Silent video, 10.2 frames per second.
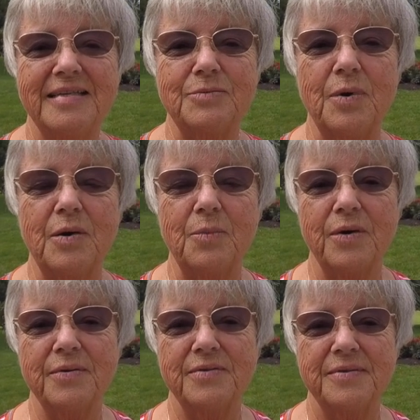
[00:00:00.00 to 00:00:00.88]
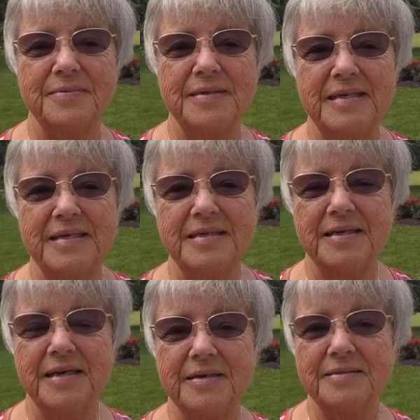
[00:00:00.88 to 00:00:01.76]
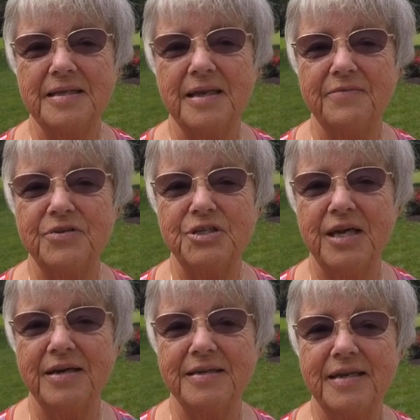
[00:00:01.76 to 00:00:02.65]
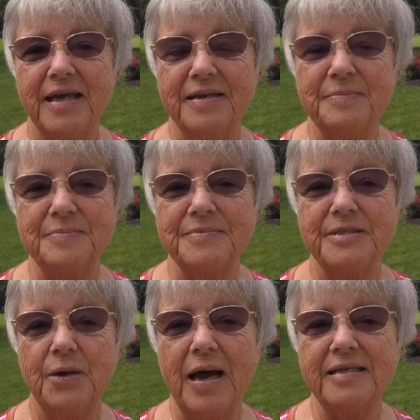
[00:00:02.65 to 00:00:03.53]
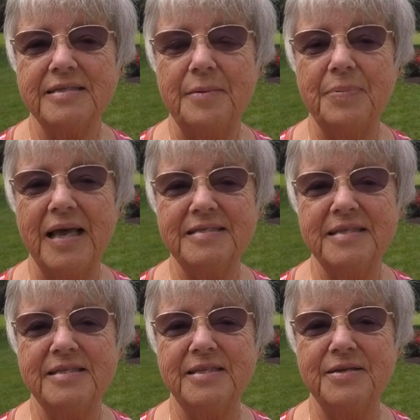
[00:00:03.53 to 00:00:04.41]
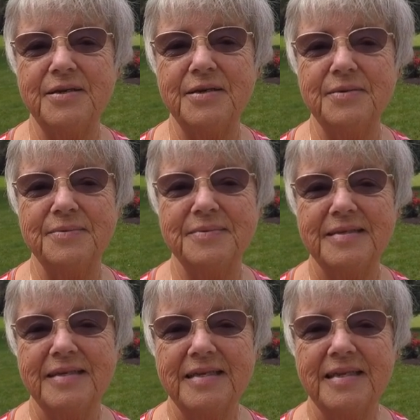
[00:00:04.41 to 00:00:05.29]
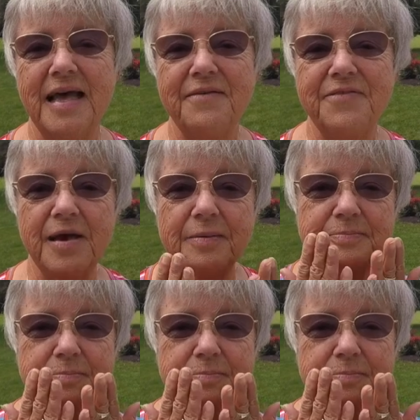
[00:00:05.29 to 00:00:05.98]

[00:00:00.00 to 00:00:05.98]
it's well worth uh, the love you share today. So I say blessings to you. Love you.